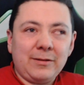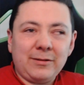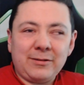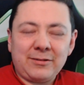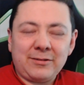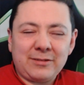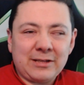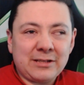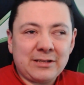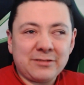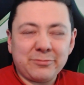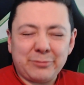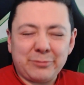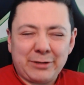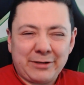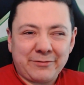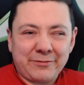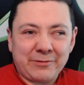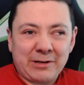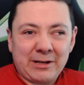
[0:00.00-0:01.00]
does
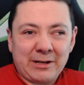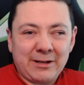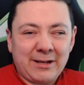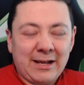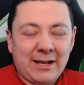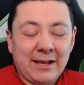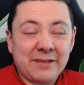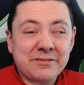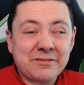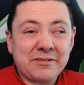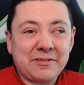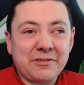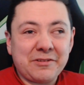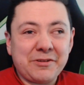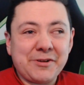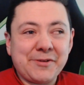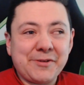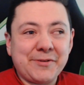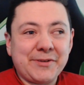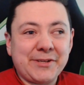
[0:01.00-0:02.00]
whatever it has to
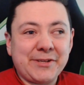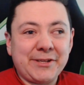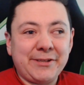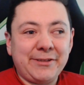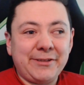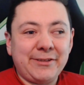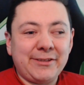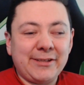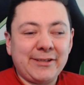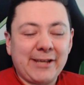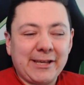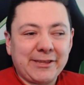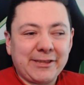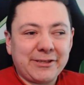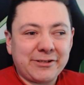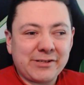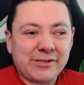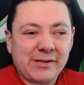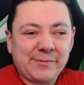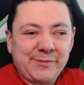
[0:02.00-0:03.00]
do to get the
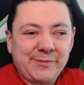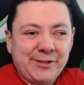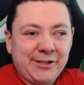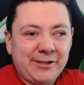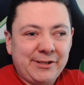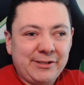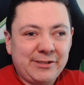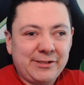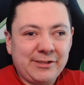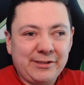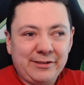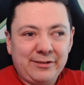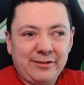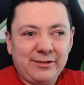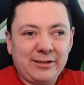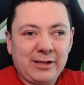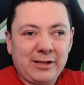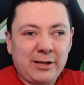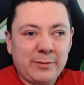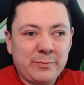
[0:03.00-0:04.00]
job done, to
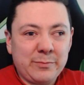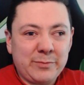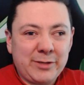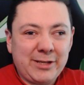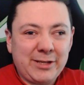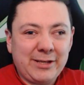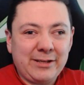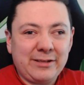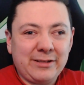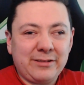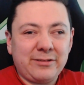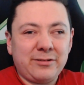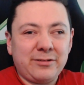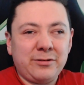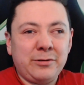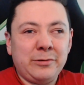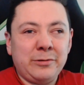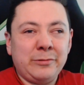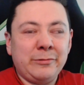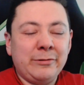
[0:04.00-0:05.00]
compete,
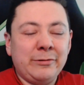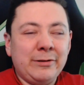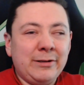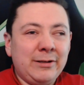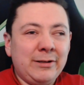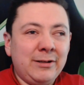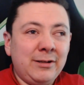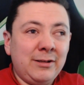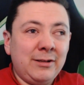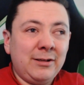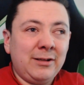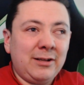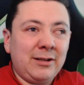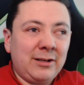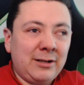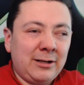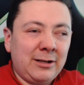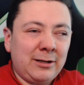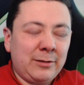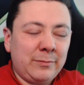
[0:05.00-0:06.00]
to
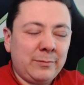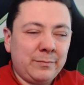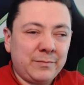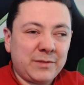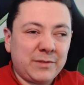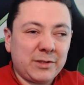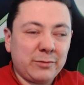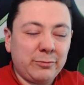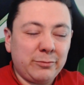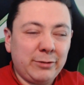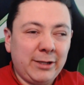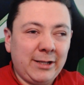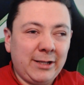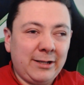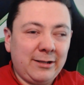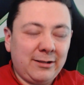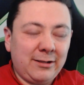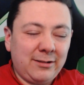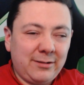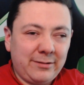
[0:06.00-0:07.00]

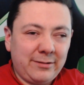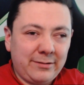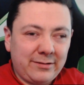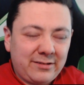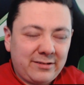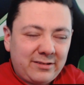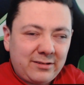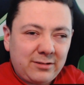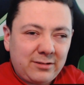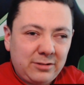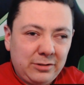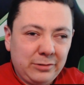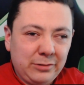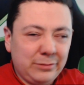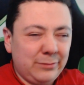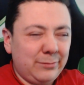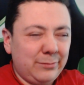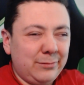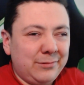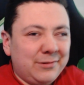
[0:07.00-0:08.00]
win,
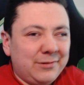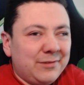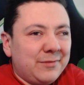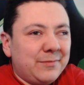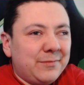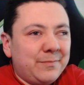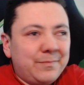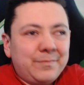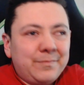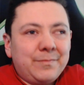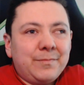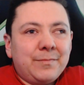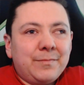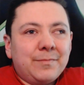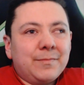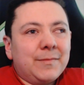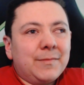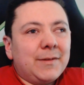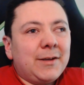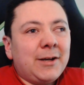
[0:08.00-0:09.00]
to
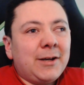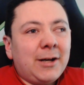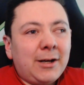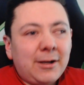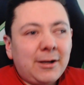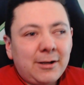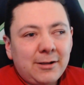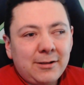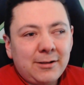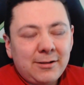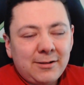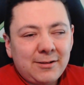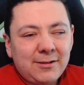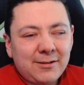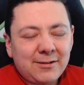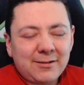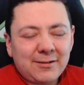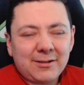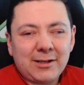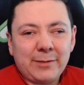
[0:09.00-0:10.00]

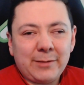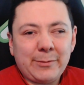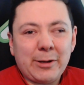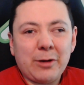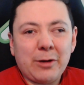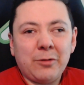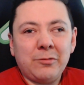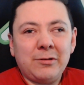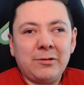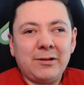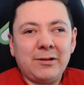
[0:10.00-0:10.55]
come out,